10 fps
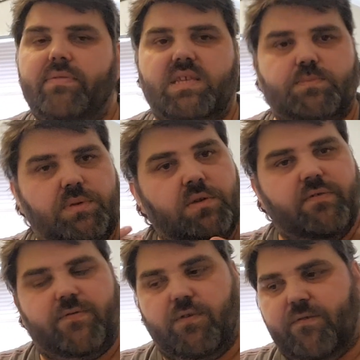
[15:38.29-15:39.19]
this
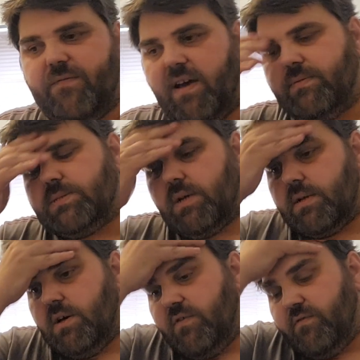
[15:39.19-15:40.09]
beautiful 5-star
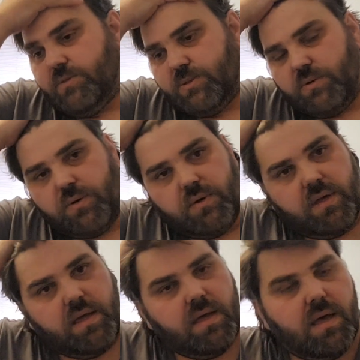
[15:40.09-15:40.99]
golf resort
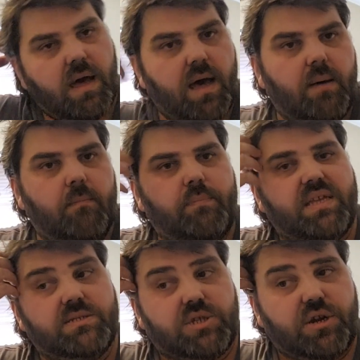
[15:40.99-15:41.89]

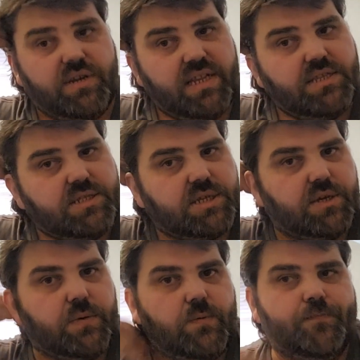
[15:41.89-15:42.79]
being turned
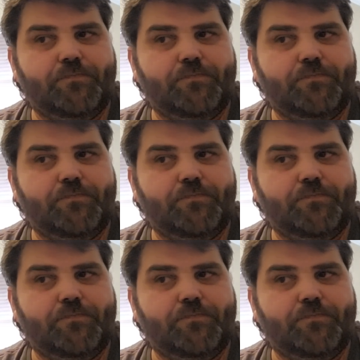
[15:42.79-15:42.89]
into